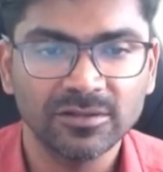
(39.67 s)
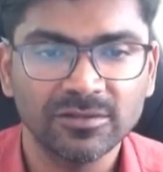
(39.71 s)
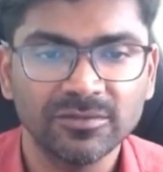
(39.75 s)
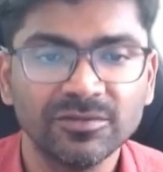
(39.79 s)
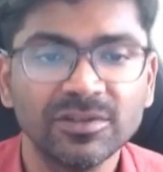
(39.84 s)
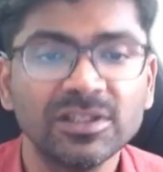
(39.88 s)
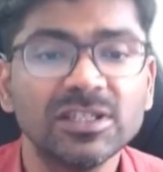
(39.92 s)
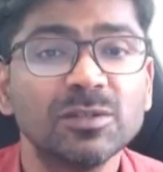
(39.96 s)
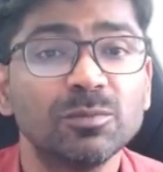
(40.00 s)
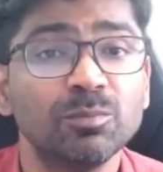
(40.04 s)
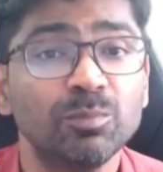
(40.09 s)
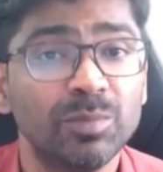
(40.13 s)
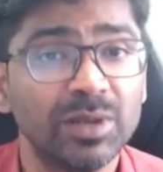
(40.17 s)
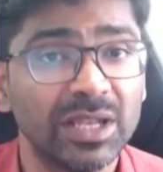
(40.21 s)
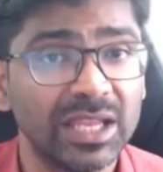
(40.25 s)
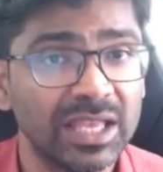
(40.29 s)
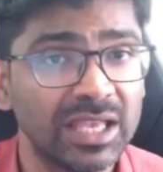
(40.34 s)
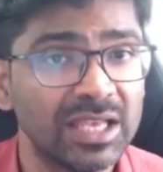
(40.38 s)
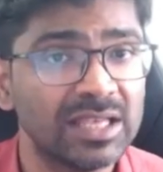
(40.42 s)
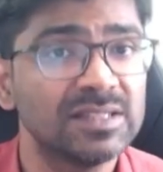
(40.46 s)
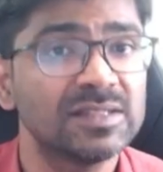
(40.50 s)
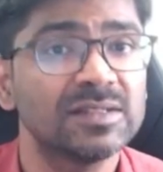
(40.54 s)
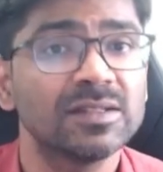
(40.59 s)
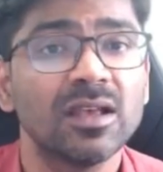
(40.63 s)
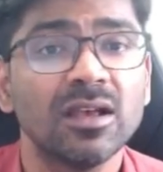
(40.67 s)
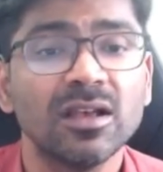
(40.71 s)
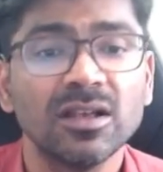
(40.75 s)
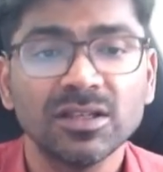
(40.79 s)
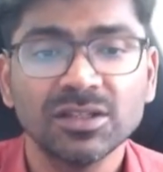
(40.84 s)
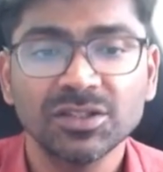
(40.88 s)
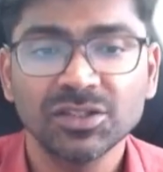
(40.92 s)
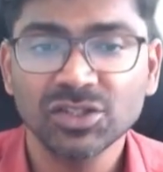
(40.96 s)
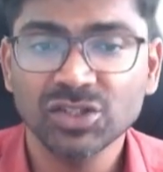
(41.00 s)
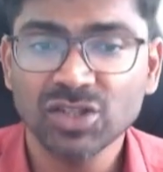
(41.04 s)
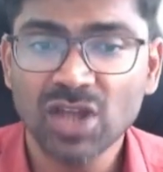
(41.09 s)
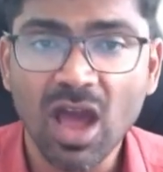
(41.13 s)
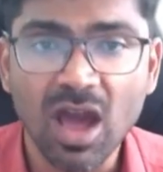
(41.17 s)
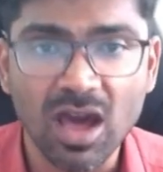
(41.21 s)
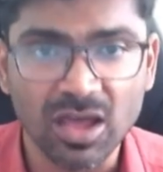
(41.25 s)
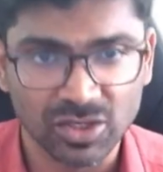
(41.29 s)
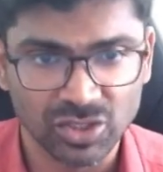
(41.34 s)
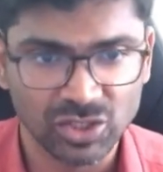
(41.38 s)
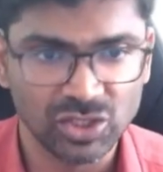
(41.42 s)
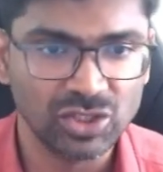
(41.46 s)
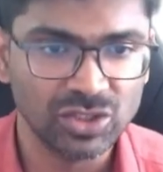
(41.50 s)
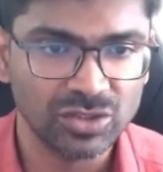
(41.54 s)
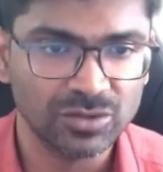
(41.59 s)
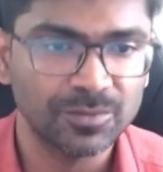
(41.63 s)
which breaks
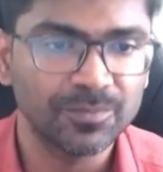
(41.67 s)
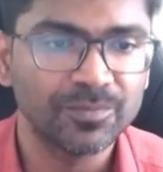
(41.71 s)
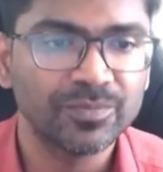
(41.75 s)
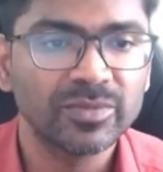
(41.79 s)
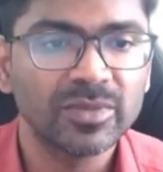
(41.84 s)
starch.